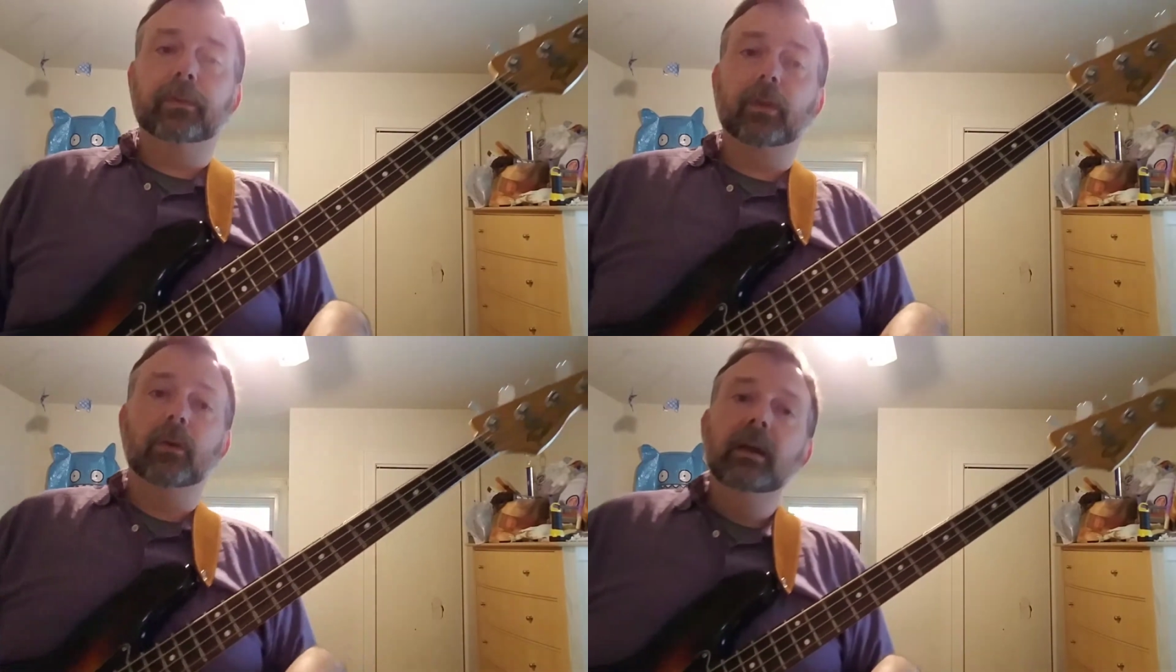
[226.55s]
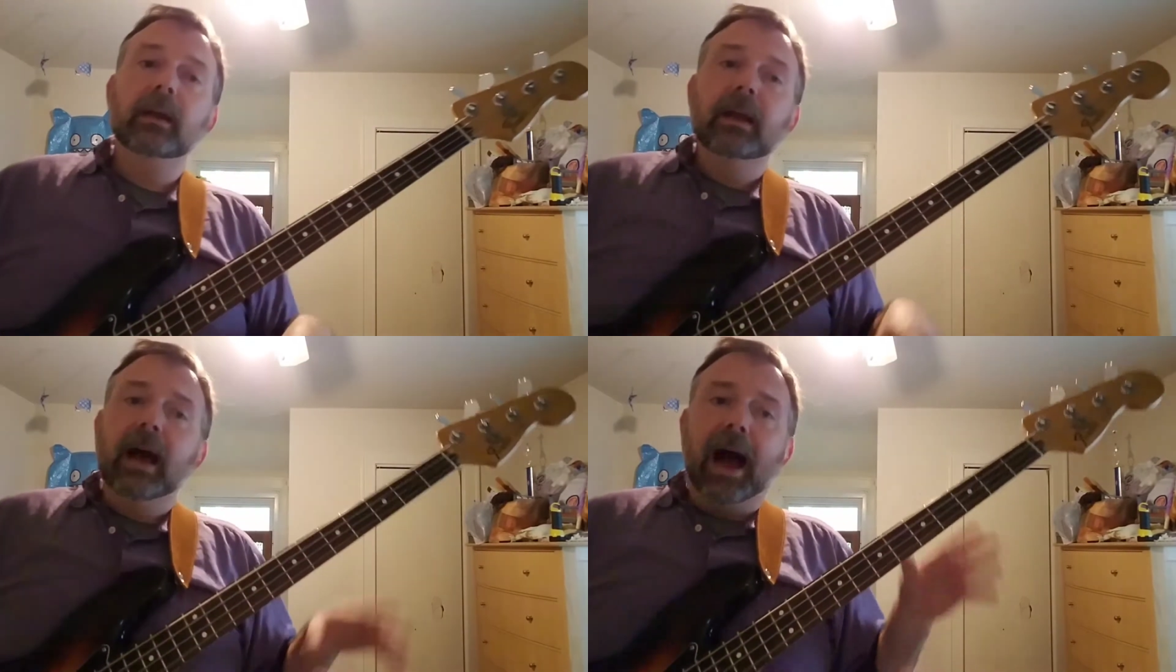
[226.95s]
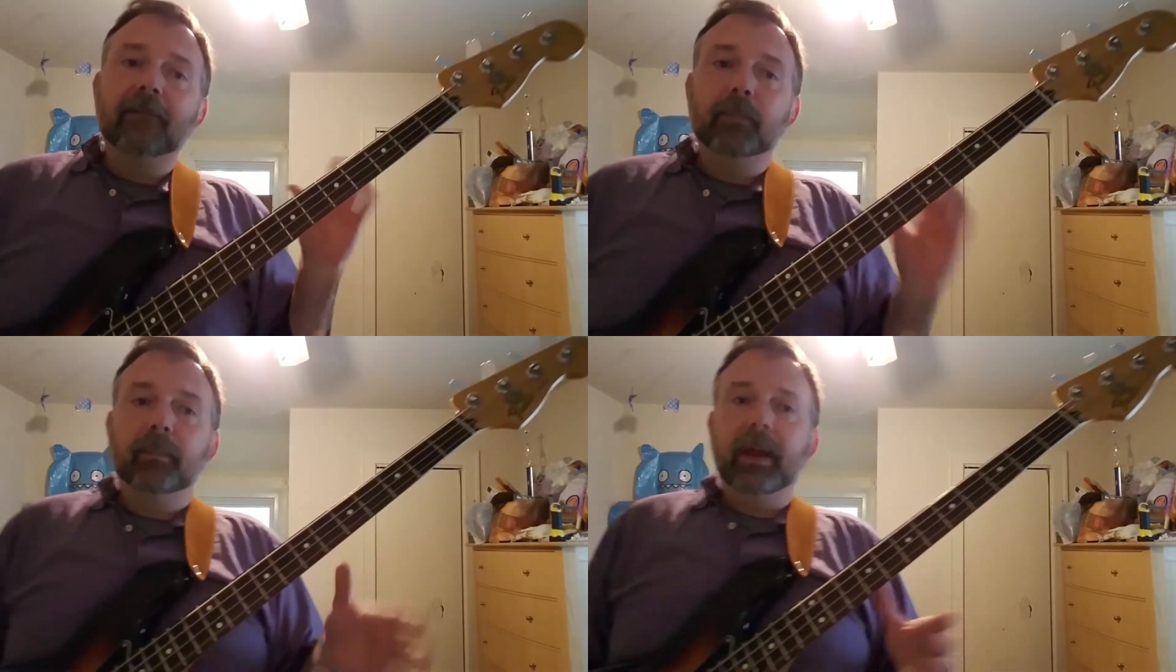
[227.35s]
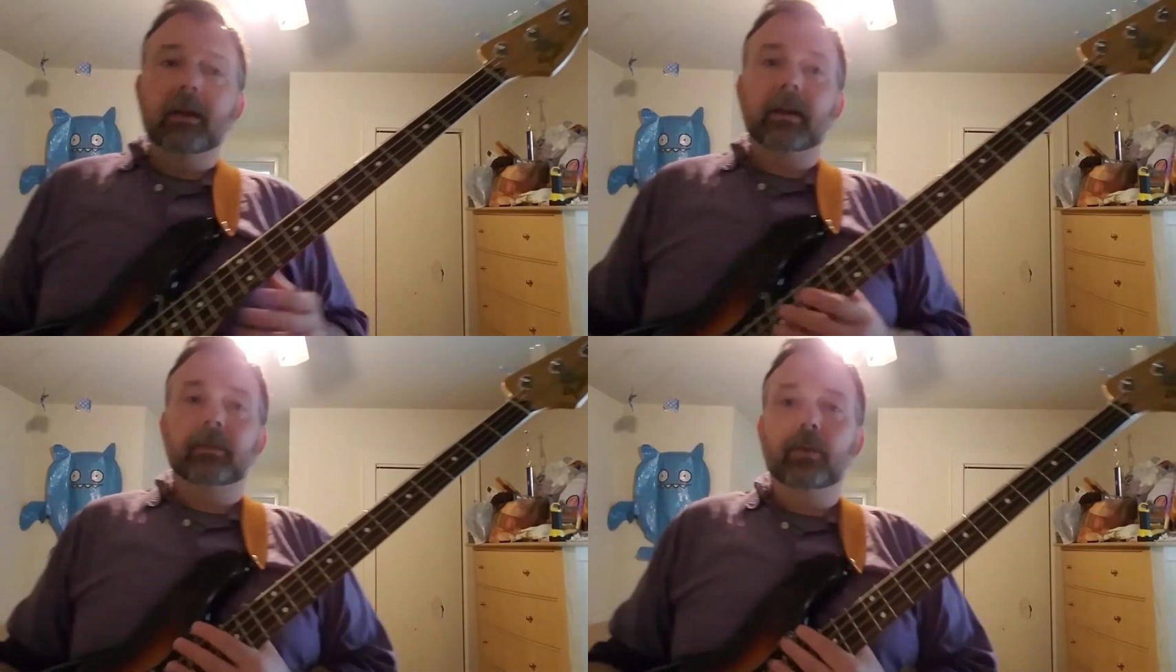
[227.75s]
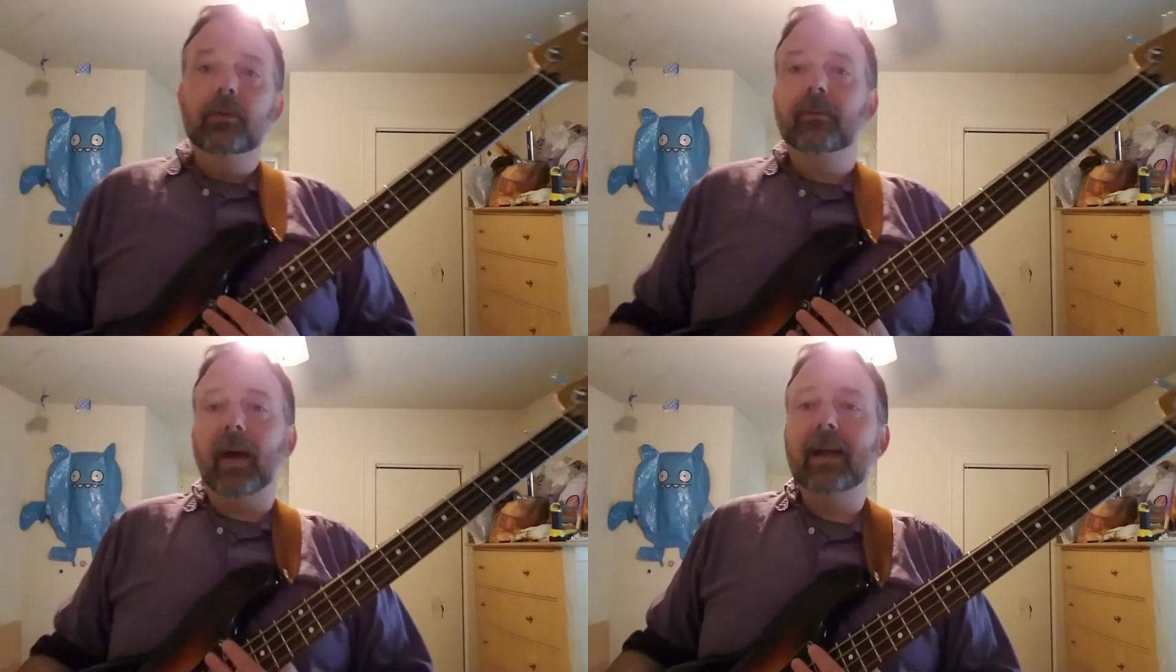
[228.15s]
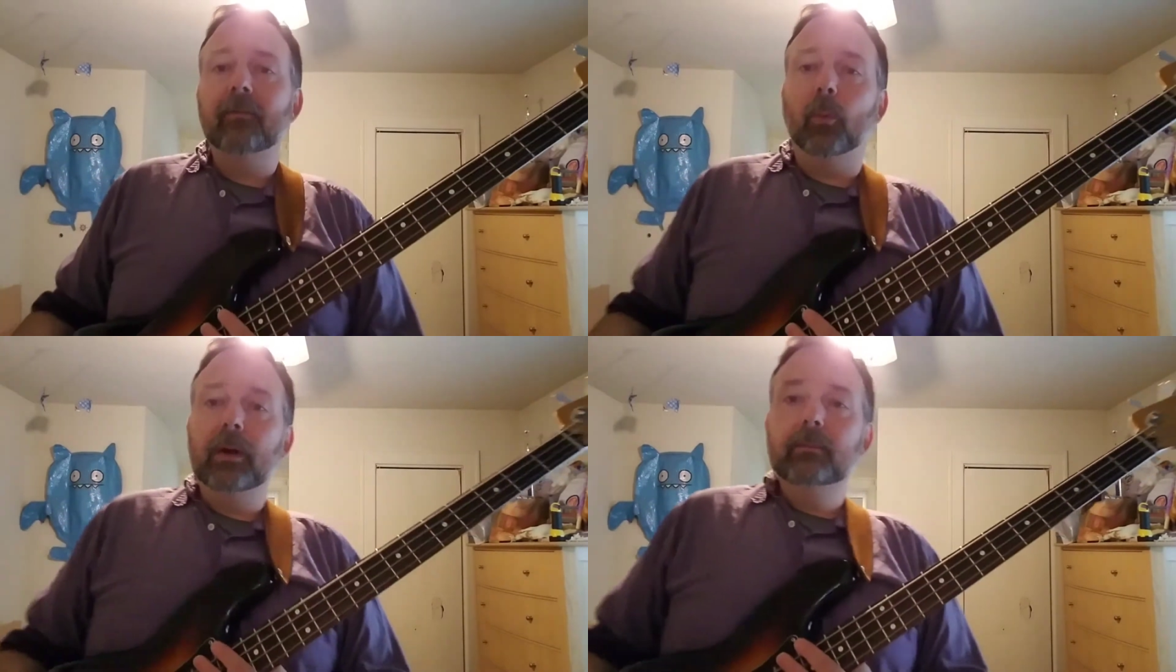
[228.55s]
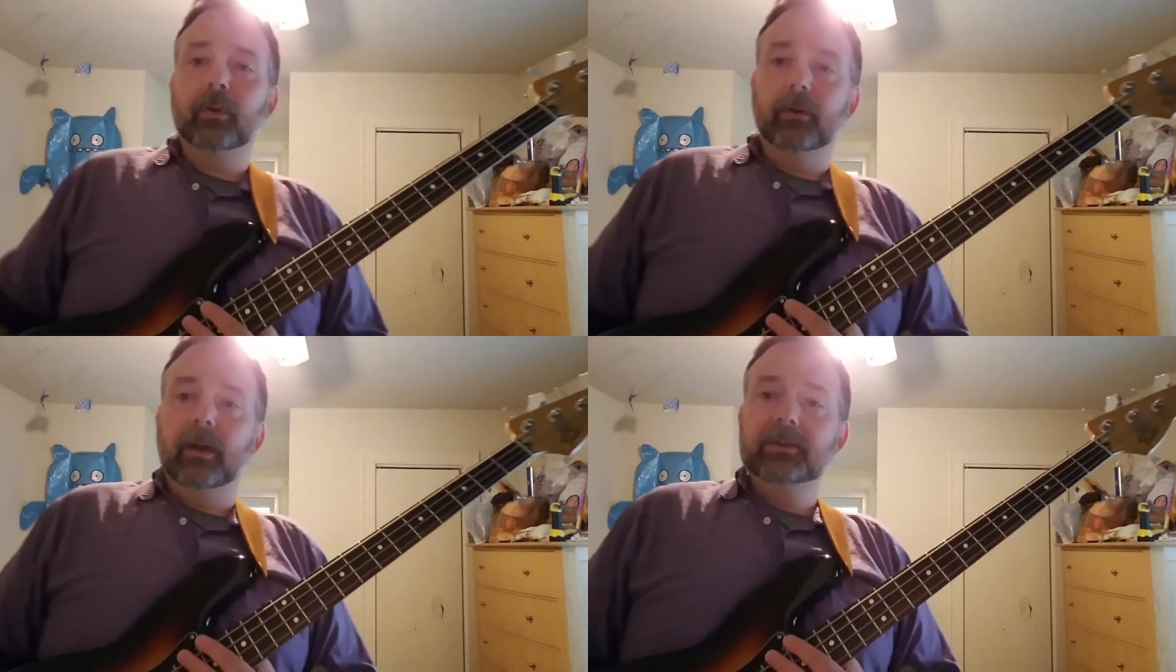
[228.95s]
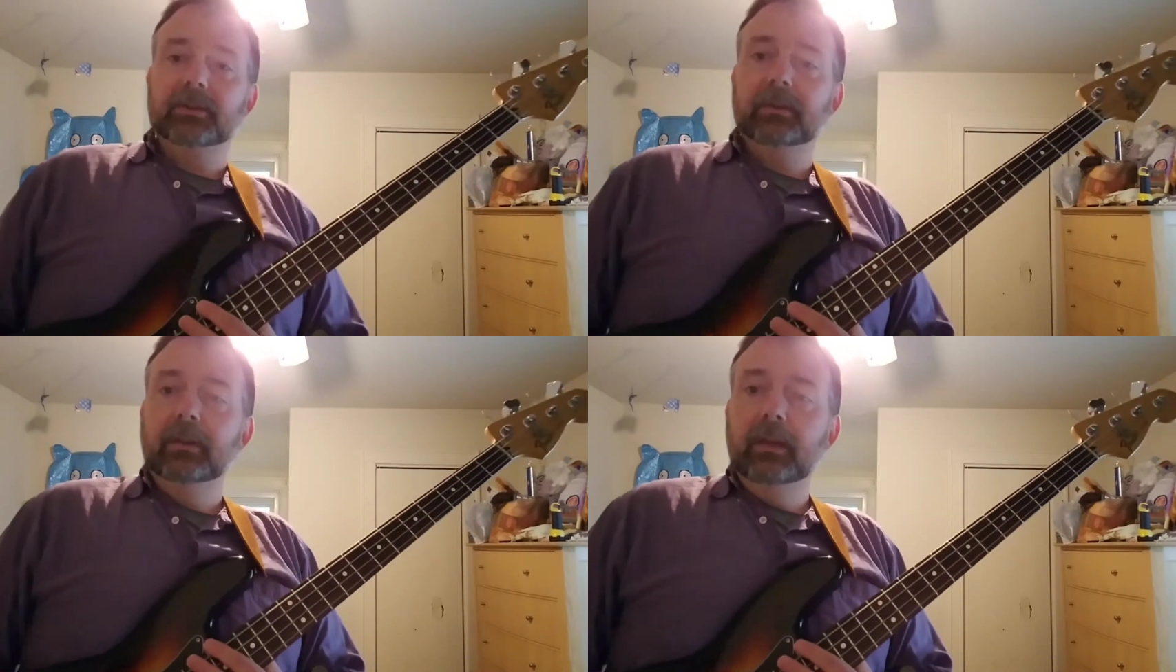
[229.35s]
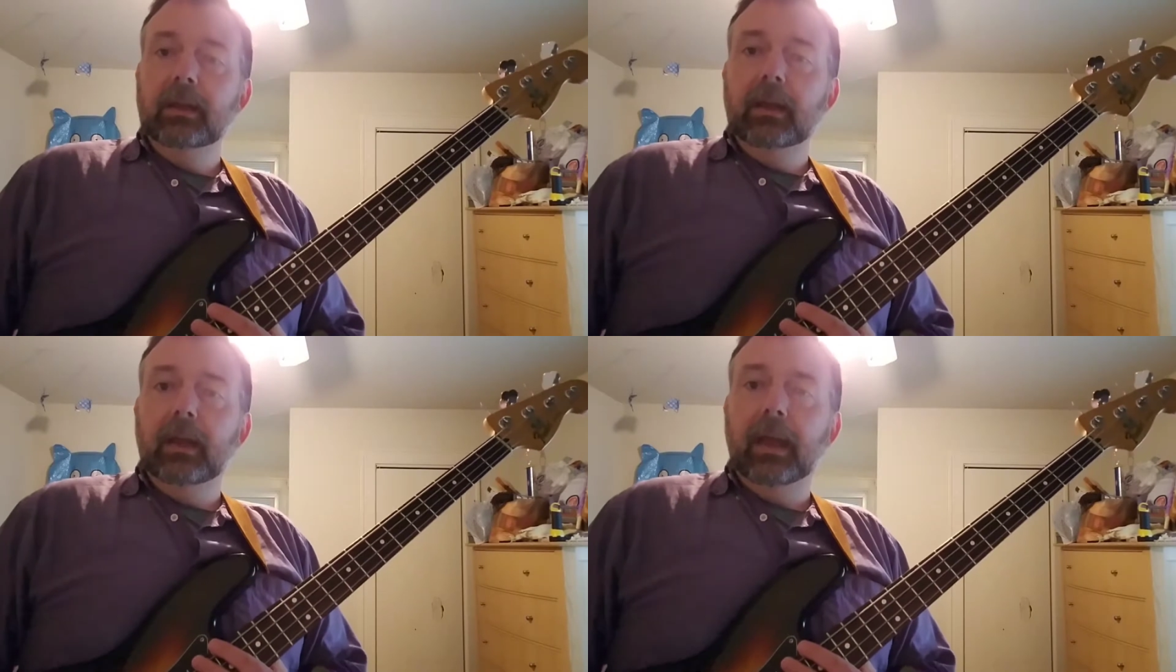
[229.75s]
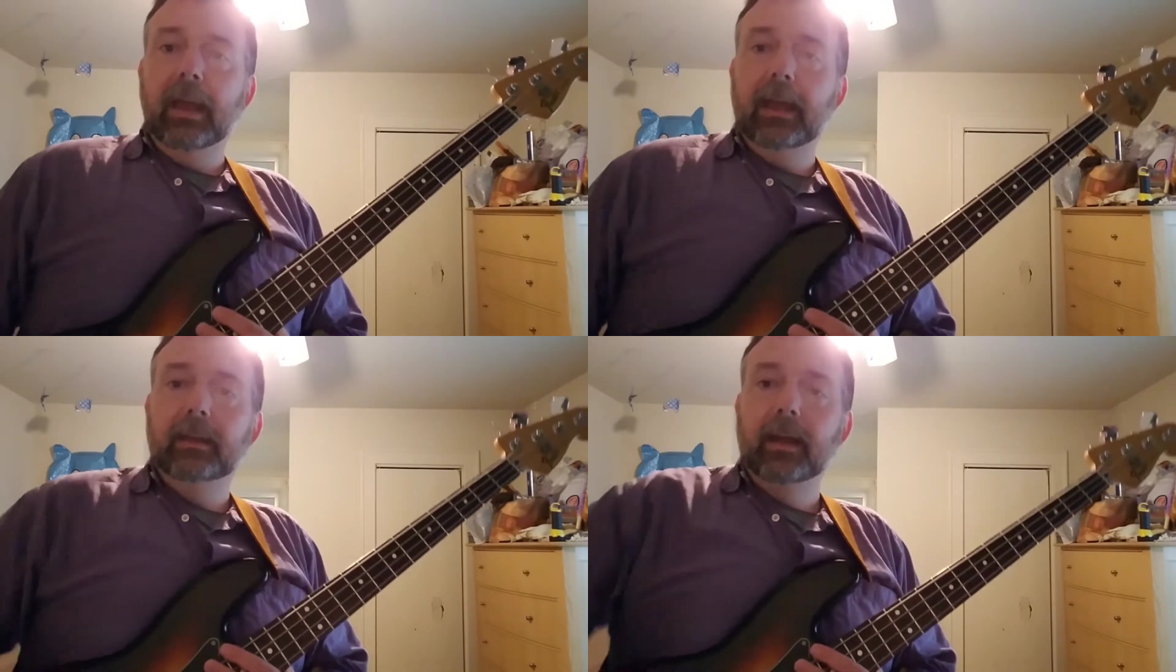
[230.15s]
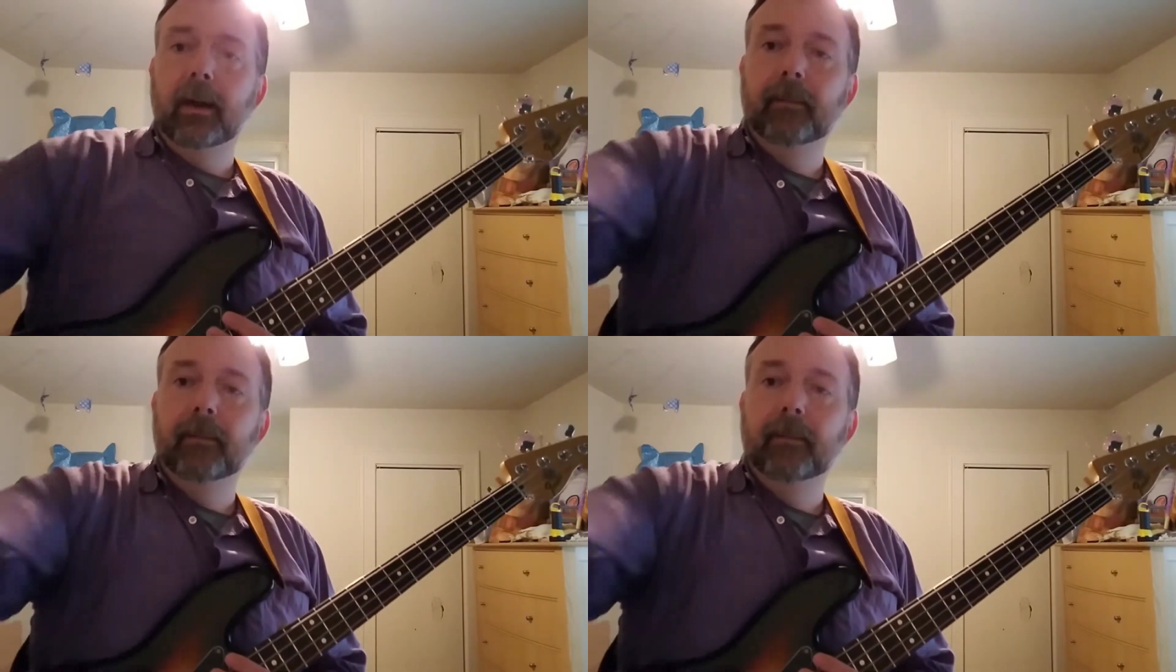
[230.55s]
So I've prepared a 2-5-1 progression, and